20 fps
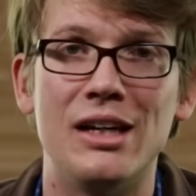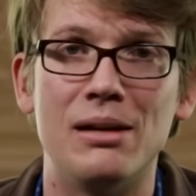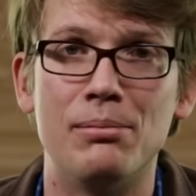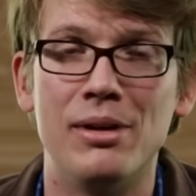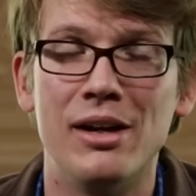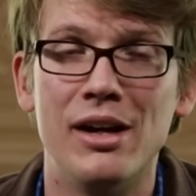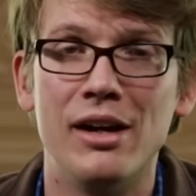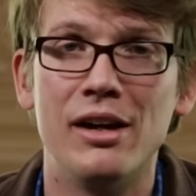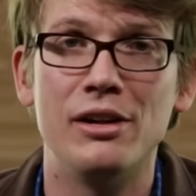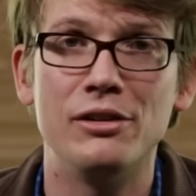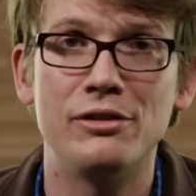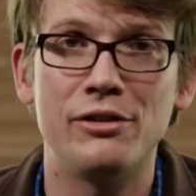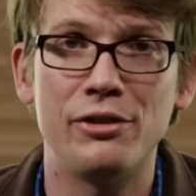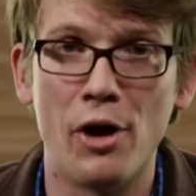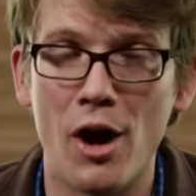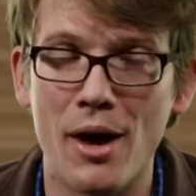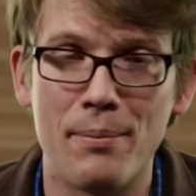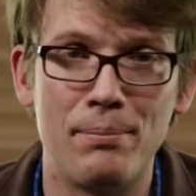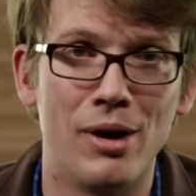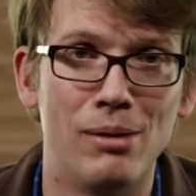team is
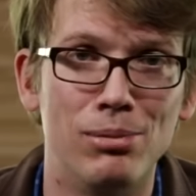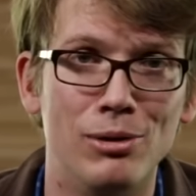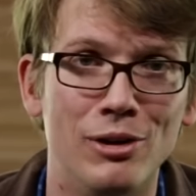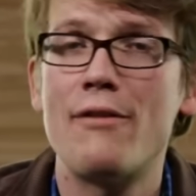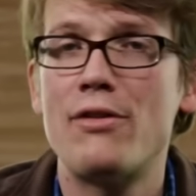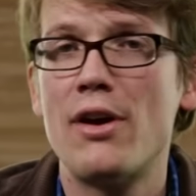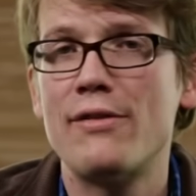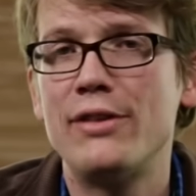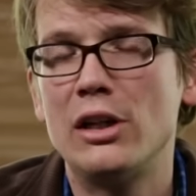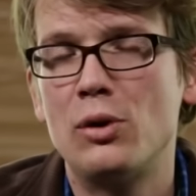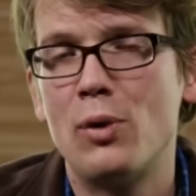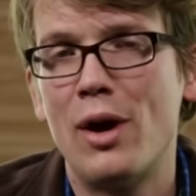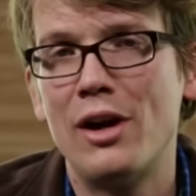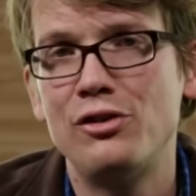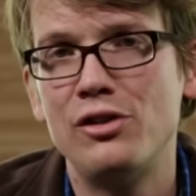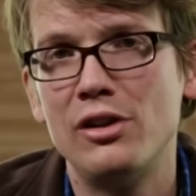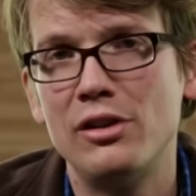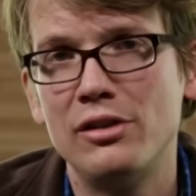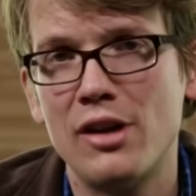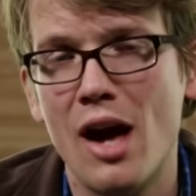Thought Bubble. If you have any
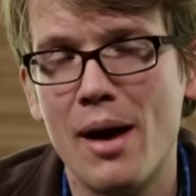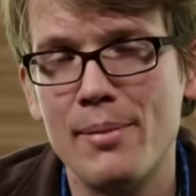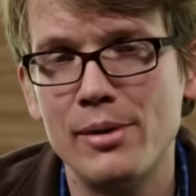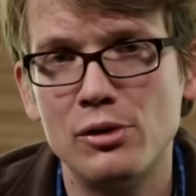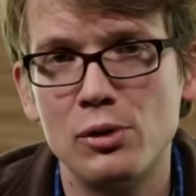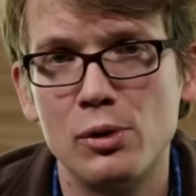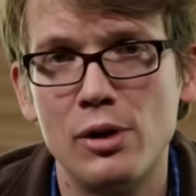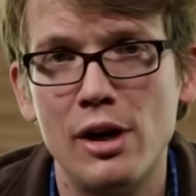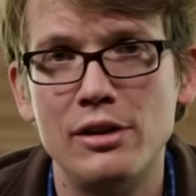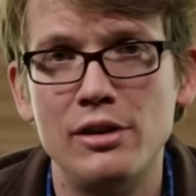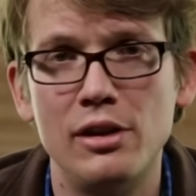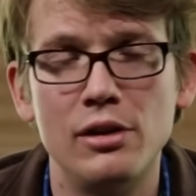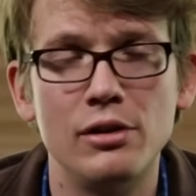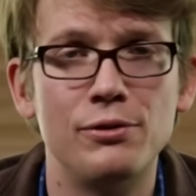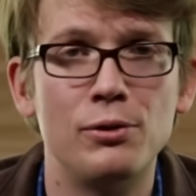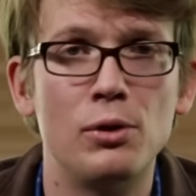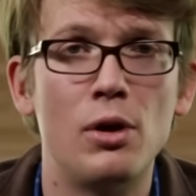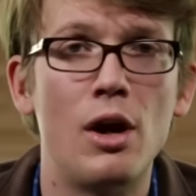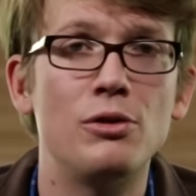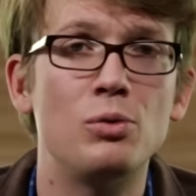questions, comments, or
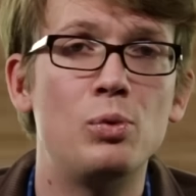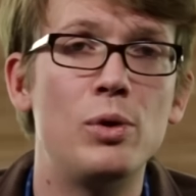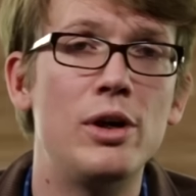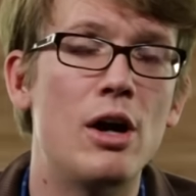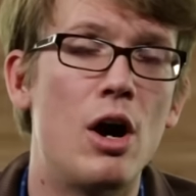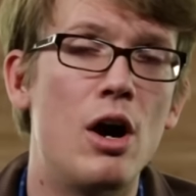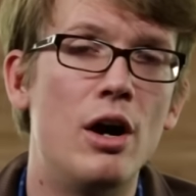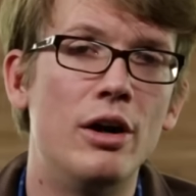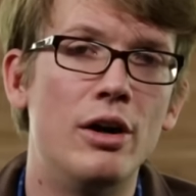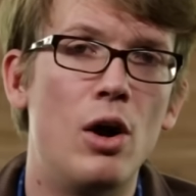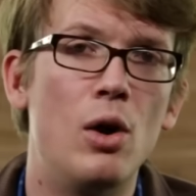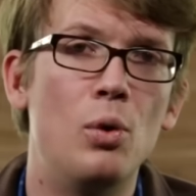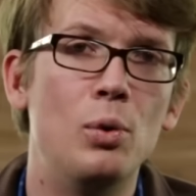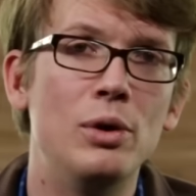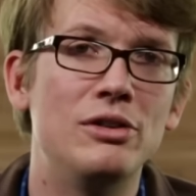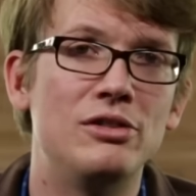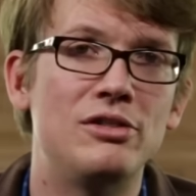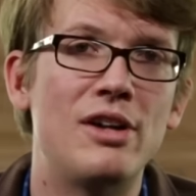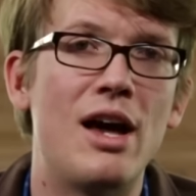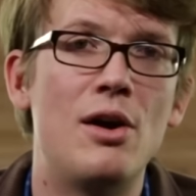ideas for us, we are
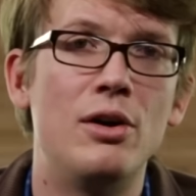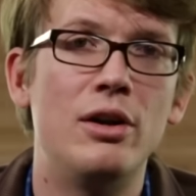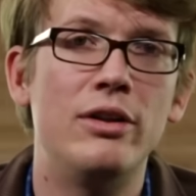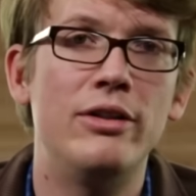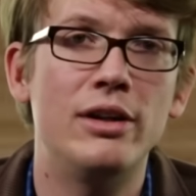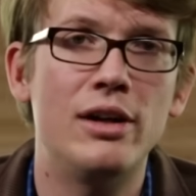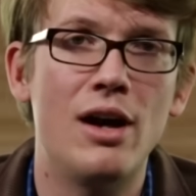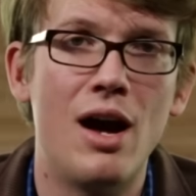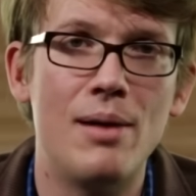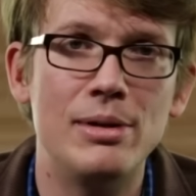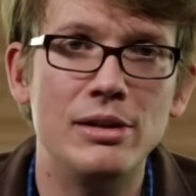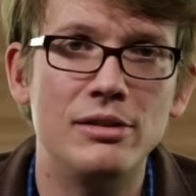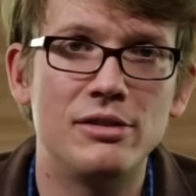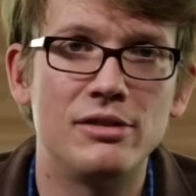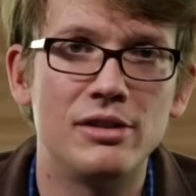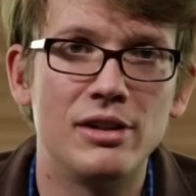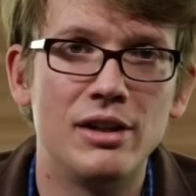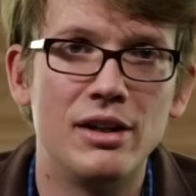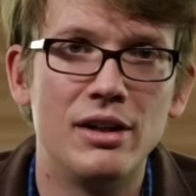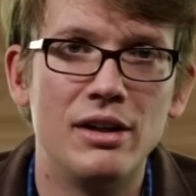always down in the
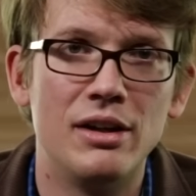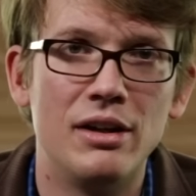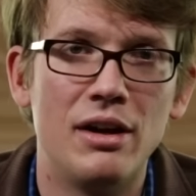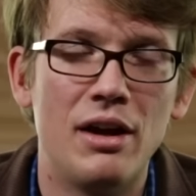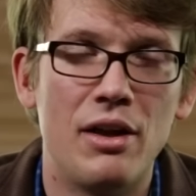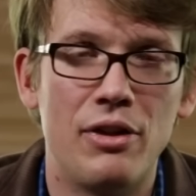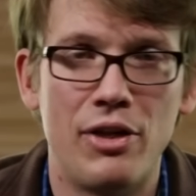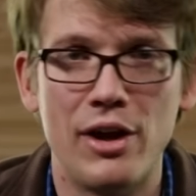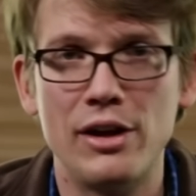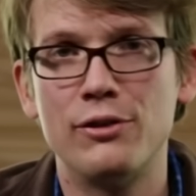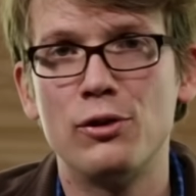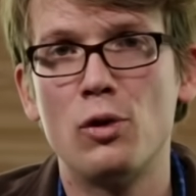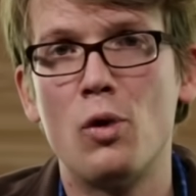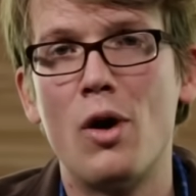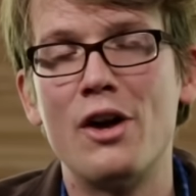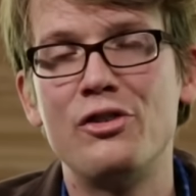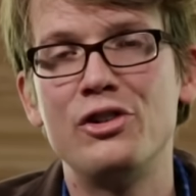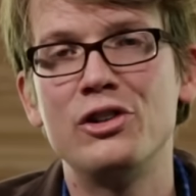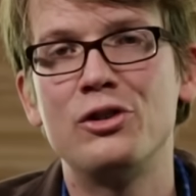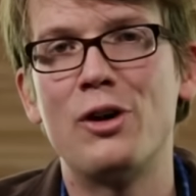comments. Thank you for
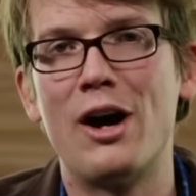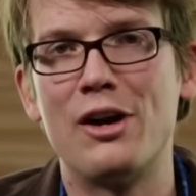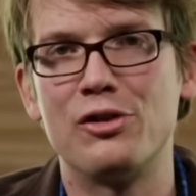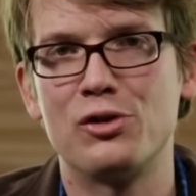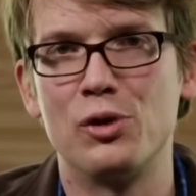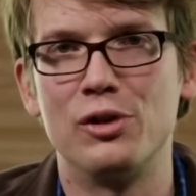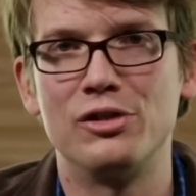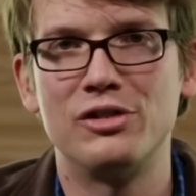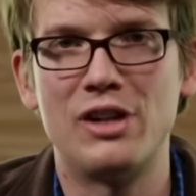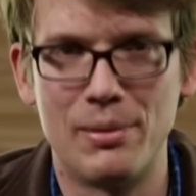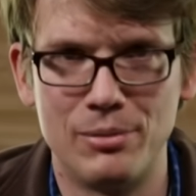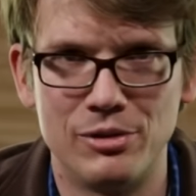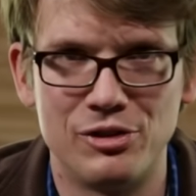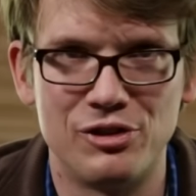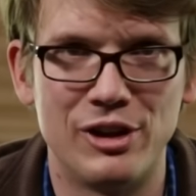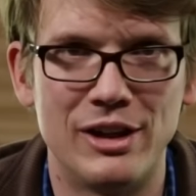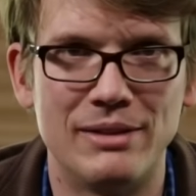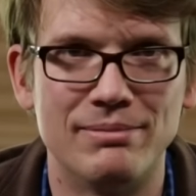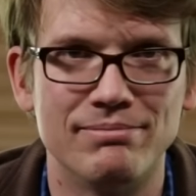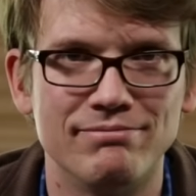watching Crash Course
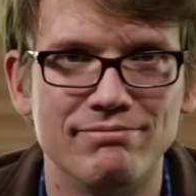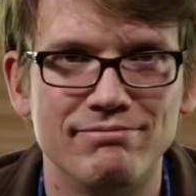Chemistry.